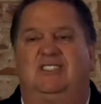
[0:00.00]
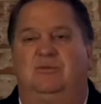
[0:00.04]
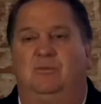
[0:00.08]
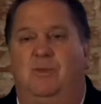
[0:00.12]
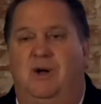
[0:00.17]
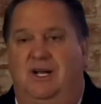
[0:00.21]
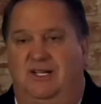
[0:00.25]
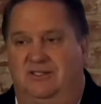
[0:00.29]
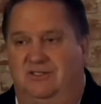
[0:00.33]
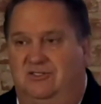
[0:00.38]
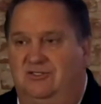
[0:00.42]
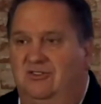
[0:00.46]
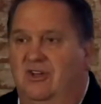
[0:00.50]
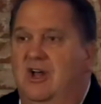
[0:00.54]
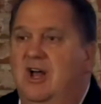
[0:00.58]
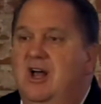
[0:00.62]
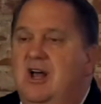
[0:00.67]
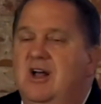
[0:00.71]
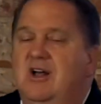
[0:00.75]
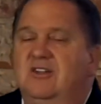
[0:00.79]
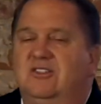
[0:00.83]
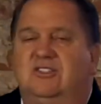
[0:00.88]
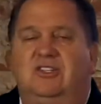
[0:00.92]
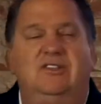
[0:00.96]
months.
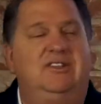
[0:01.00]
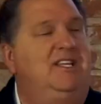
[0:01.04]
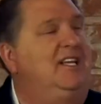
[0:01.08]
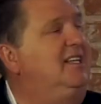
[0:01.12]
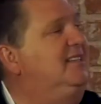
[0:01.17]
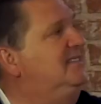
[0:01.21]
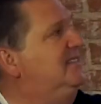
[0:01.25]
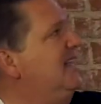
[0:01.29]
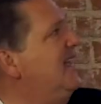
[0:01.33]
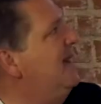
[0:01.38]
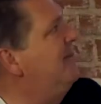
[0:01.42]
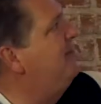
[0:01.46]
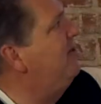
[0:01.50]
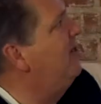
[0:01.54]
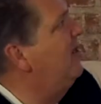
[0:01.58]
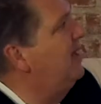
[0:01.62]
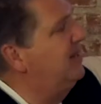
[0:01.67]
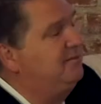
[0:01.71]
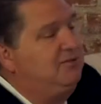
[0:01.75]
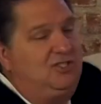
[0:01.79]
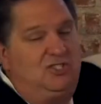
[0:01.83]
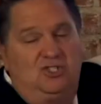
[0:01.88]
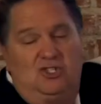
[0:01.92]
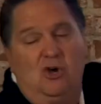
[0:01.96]
So the example I'm
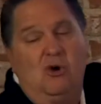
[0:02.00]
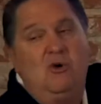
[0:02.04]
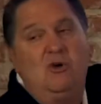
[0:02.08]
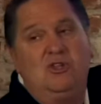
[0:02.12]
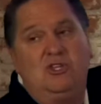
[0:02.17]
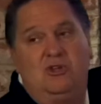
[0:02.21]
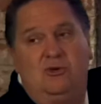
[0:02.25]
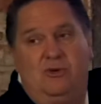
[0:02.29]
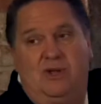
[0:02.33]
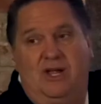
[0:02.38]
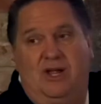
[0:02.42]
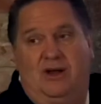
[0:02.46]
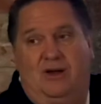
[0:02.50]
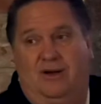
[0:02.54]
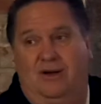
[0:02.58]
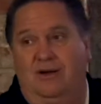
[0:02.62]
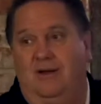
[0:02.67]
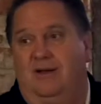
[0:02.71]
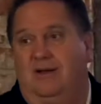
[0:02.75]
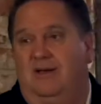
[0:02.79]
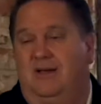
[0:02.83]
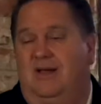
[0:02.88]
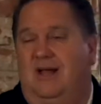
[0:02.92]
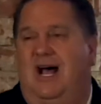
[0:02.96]
showing you here,
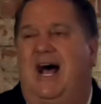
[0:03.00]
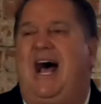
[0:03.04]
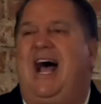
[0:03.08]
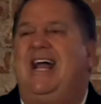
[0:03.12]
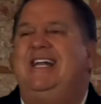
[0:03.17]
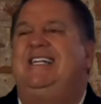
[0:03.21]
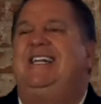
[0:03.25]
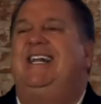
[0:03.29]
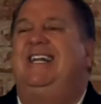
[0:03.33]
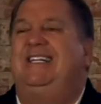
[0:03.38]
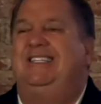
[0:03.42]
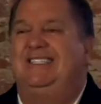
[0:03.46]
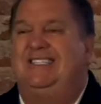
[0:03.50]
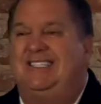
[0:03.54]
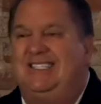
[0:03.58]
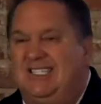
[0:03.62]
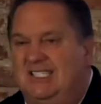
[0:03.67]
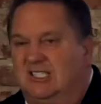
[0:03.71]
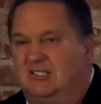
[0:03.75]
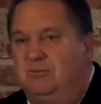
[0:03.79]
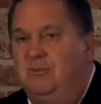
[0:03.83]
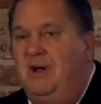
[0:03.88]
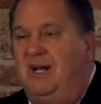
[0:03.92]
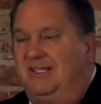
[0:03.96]
I did in
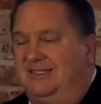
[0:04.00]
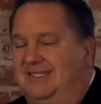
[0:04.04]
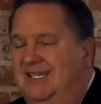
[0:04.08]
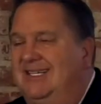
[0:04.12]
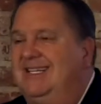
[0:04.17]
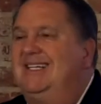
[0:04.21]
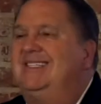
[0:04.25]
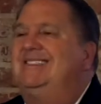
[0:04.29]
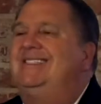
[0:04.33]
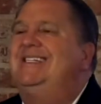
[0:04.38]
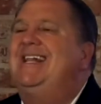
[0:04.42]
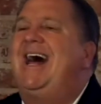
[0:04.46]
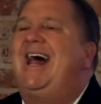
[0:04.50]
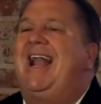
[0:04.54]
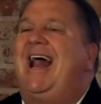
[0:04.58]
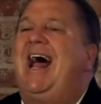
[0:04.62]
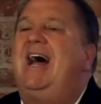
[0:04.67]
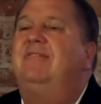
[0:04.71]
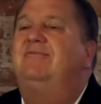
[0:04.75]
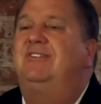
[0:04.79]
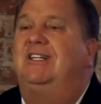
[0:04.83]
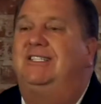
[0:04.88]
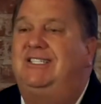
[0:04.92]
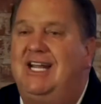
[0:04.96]
6 months. It does not
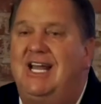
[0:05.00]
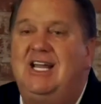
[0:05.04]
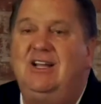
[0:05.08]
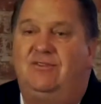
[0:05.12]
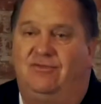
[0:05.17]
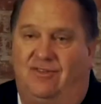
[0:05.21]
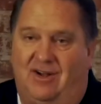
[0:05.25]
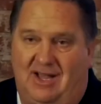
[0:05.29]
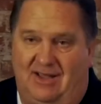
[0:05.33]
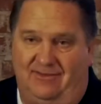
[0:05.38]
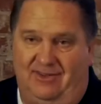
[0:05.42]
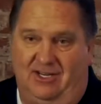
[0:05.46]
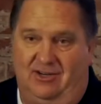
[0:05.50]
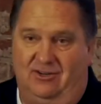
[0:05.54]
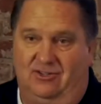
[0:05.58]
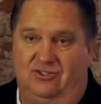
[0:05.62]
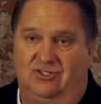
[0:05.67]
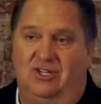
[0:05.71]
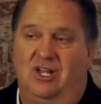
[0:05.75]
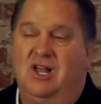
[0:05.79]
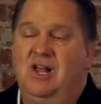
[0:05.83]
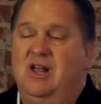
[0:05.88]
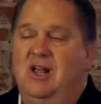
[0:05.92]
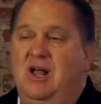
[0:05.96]
have to take 5 years.
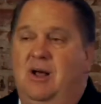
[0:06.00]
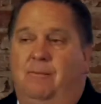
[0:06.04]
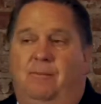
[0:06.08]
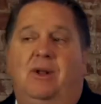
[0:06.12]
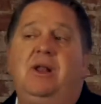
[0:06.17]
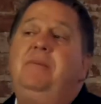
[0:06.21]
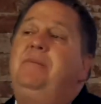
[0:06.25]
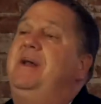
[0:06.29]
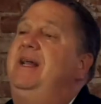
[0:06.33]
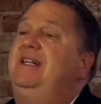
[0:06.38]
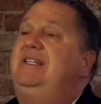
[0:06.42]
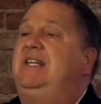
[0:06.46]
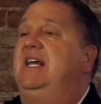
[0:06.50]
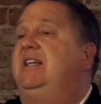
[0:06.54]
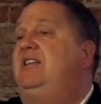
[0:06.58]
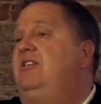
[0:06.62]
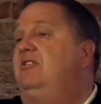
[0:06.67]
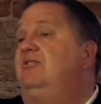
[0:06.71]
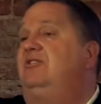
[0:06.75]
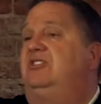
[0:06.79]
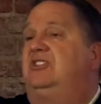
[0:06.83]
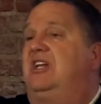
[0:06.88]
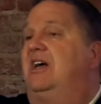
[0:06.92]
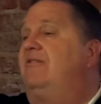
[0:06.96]
But it may take you
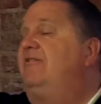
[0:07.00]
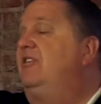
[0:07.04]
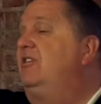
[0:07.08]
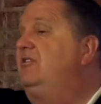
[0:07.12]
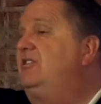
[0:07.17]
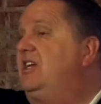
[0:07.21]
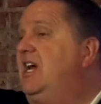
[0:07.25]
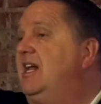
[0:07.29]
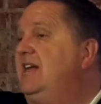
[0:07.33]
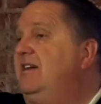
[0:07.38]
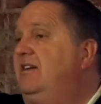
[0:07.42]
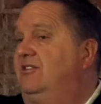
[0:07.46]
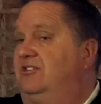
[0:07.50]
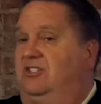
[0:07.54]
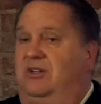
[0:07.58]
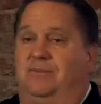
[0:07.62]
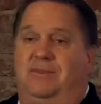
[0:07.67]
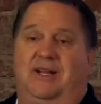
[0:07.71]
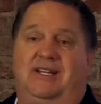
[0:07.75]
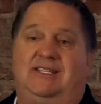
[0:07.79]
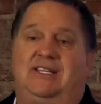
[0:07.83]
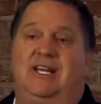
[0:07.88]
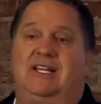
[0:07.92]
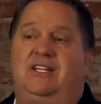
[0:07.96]
7 or 10 years. It
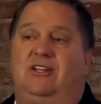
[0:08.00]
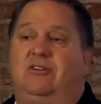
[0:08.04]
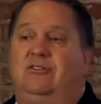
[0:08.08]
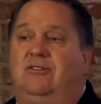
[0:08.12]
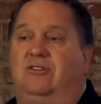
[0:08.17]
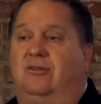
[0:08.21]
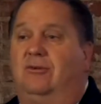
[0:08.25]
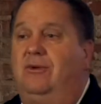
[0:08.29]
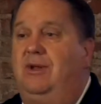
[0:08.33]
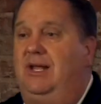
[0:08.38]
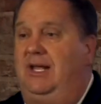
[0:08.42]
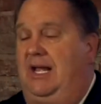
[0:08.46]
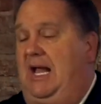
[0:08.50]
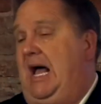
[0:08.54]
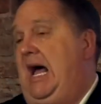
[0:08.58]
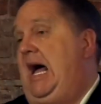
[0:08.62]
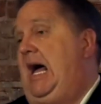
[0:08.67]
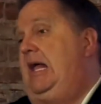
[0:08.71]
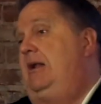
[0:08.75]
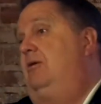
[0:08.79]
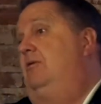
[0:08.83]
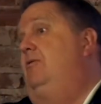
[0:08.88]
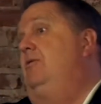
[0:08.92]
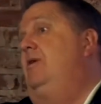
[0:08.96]
may take you 3. I
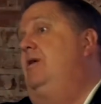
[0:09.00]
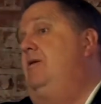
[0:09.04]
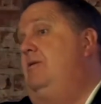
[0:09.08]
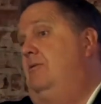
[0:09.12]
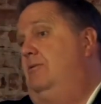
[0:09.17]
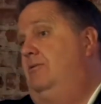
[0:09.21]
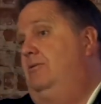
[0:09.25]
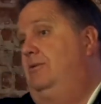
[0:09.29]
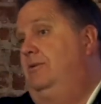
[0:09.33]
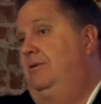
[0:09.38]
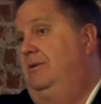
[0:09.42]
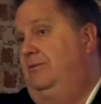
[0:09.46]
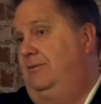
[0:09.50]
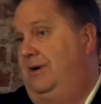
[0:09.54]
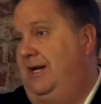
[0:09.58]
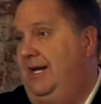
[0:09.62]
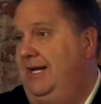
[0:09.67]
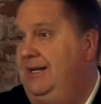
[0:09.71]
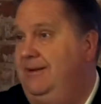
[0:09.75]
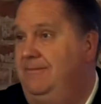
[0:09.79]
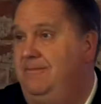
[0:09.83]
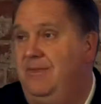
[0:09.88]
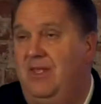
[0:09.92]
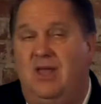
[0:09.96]
don't know,
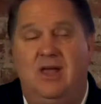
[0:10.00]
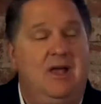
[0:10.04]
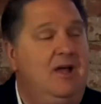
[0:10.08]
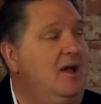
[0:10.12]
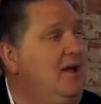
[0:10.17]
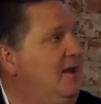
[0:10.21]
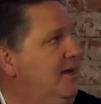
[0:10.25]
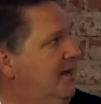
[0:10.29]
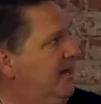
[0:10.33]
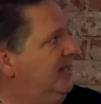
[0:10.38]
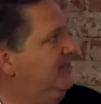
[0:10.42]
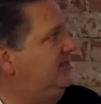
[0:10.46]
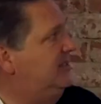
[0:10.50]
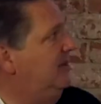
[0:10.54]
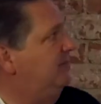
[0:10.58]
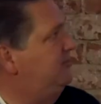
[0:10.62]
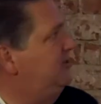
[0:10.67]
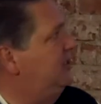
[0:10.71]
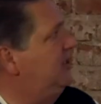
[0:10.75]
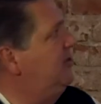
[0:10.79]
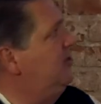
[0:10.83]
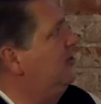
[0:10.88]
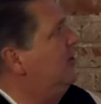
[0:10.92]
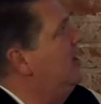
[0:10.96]
right? It's up
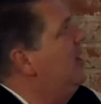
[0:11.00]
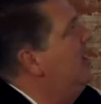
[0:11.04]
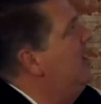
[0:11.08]
to you.